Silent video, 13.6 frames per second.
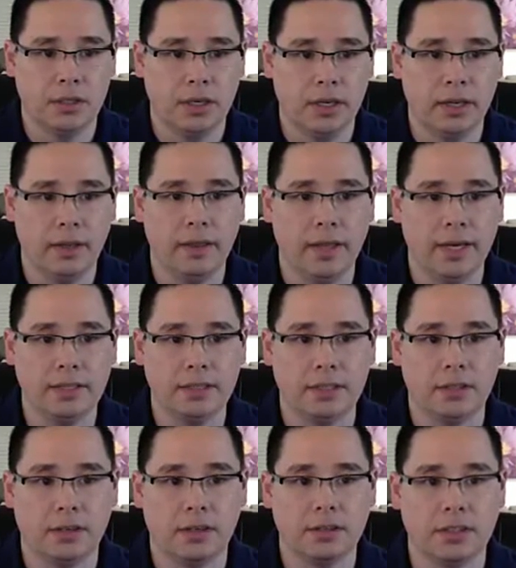And that's
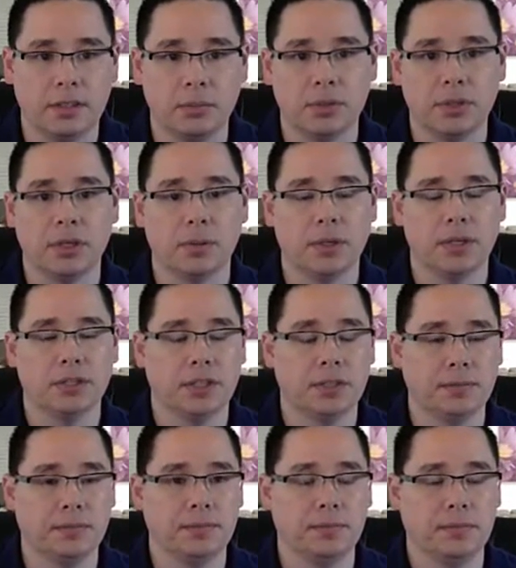our simple equation
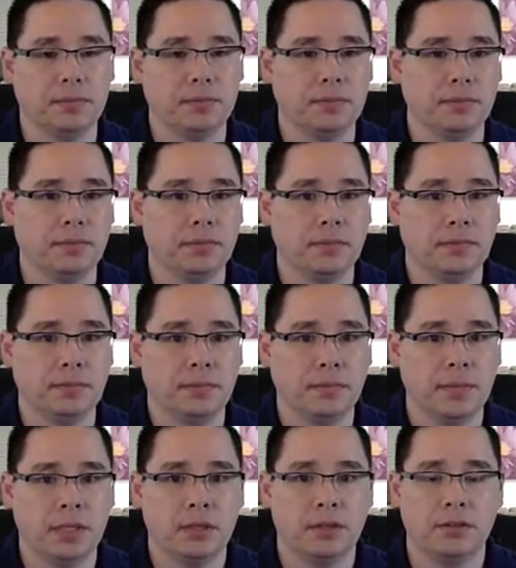
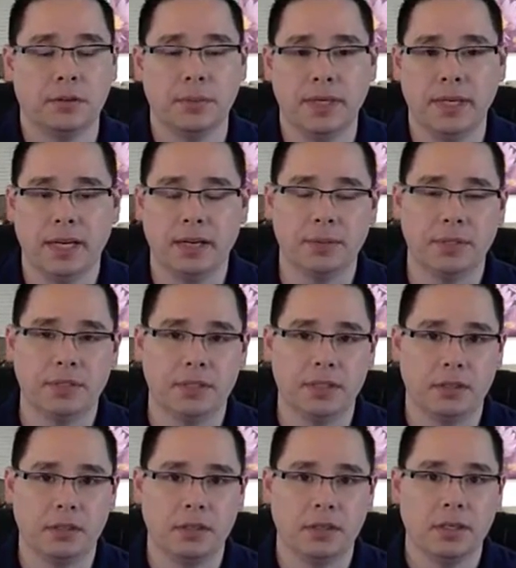for being out of
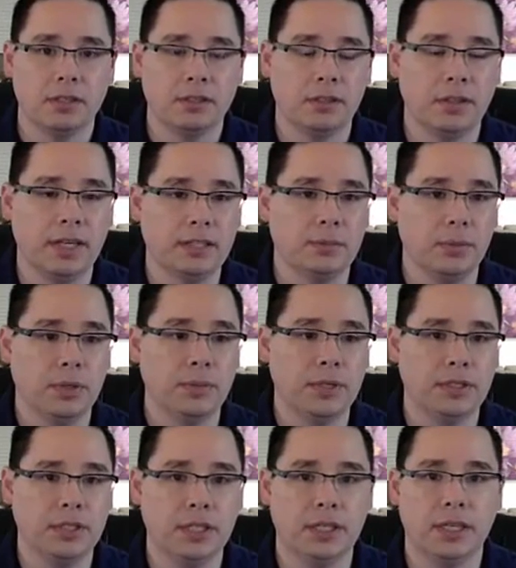position. So that's pretty
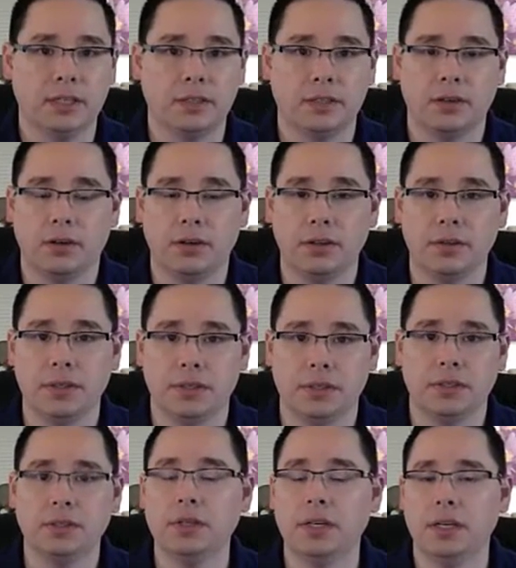much it. That's all there is
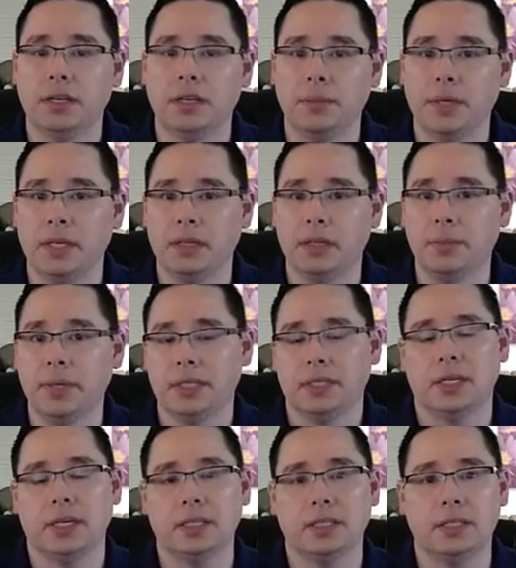to it. I mean, the bet
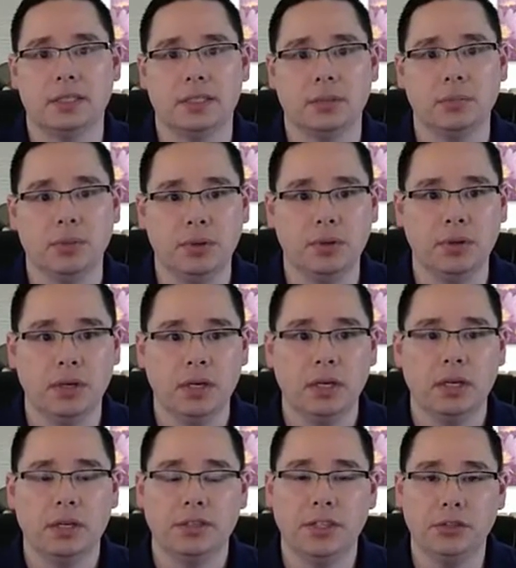sizing is simple.
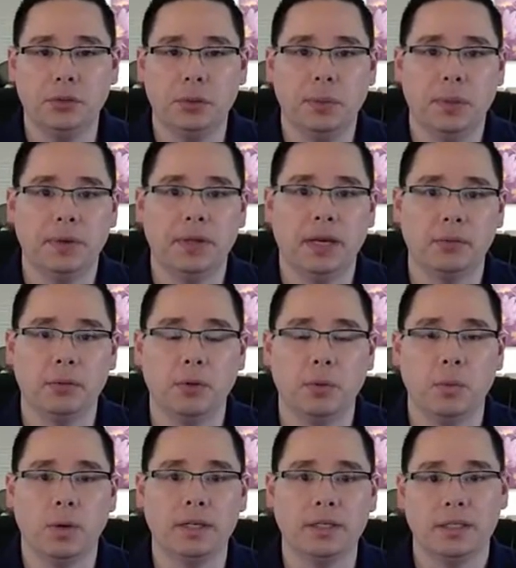Just remember that we
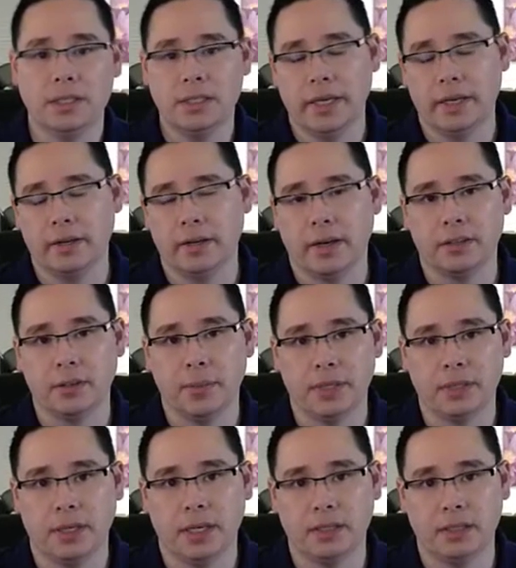want to standardize our
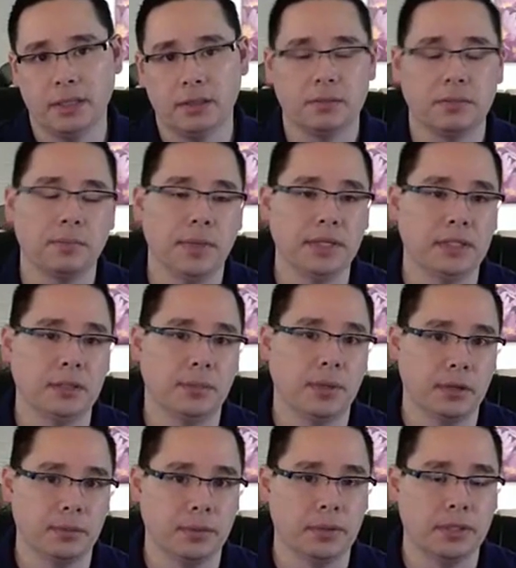bet sizing based
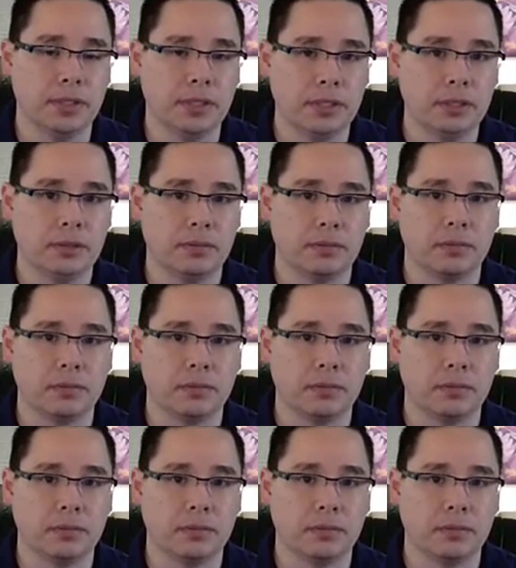upon our positions.